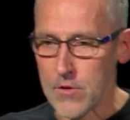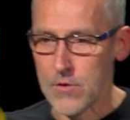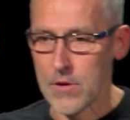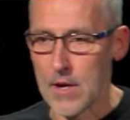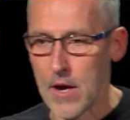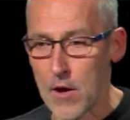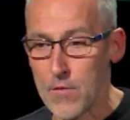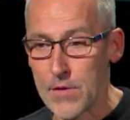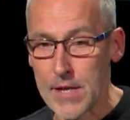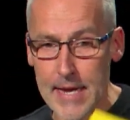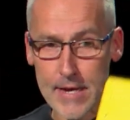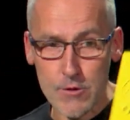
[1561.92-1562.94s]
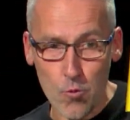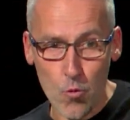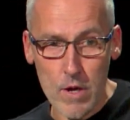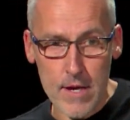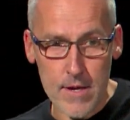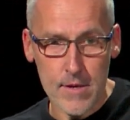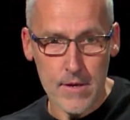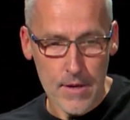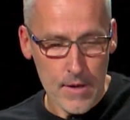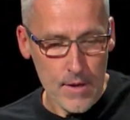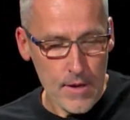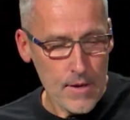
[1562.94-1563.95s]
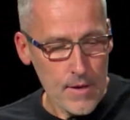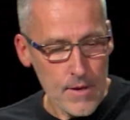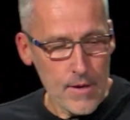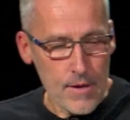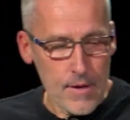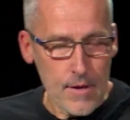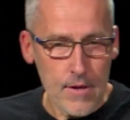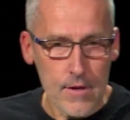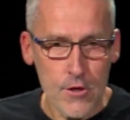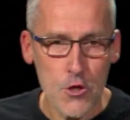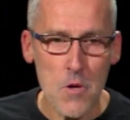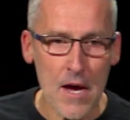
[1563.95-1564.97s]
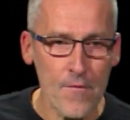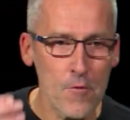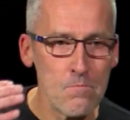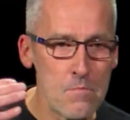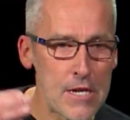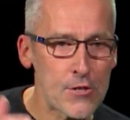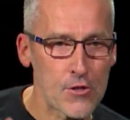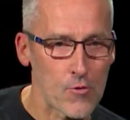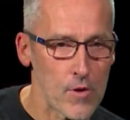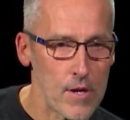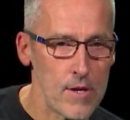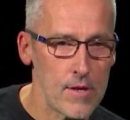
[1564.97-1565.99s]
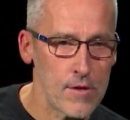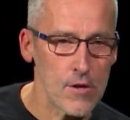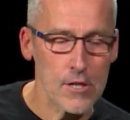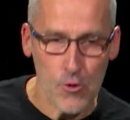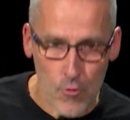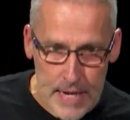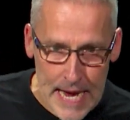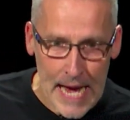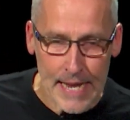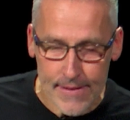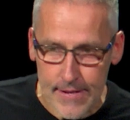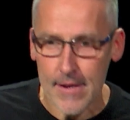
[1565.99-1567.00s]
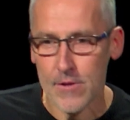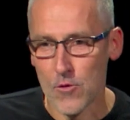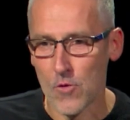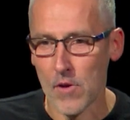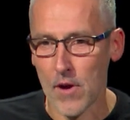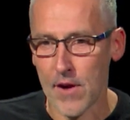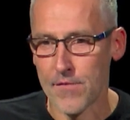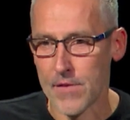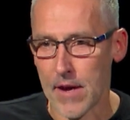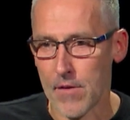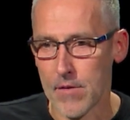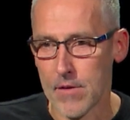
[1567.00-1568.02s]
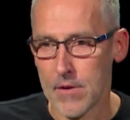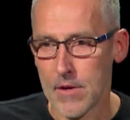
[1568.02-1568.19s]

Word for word: you over the next week, you have a mystery that is a reality in your life now.